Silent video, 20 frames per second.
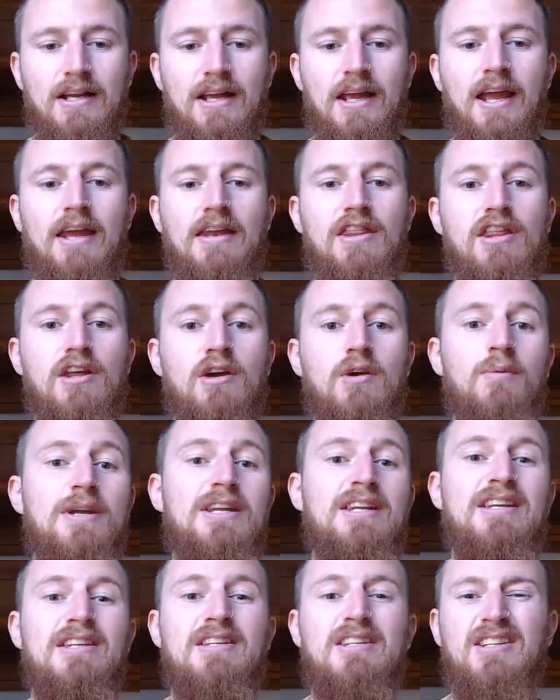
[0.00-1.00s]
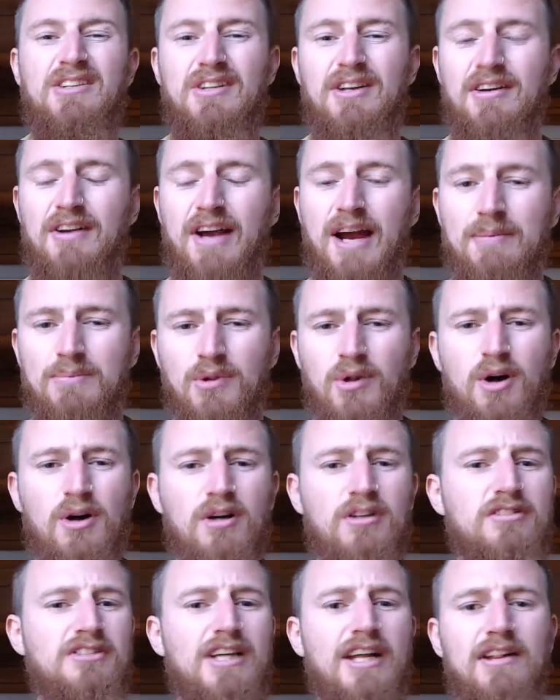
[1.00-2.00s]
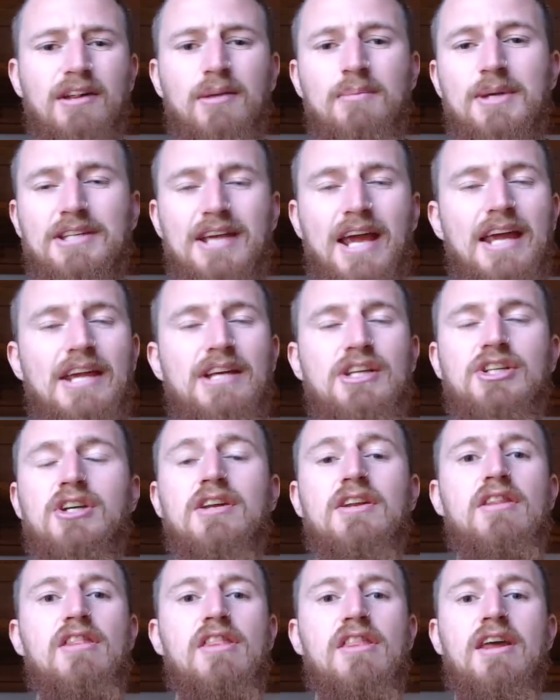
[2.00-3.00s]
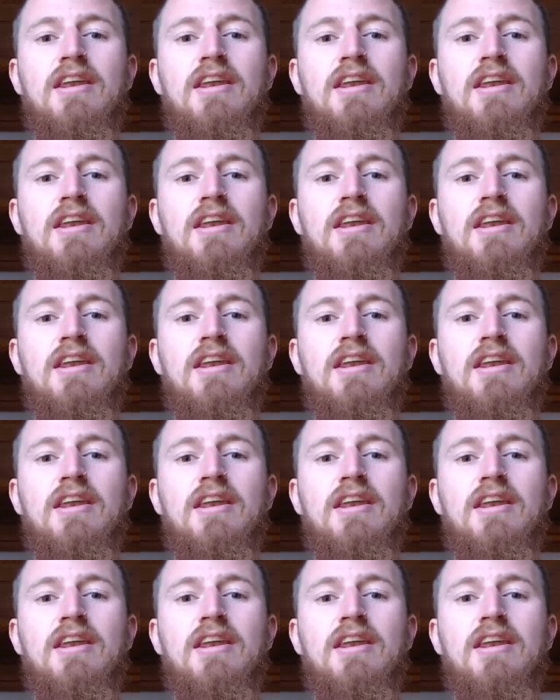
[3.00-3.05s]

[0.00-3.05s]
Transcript: And so we need to clear our blocks, our limitations,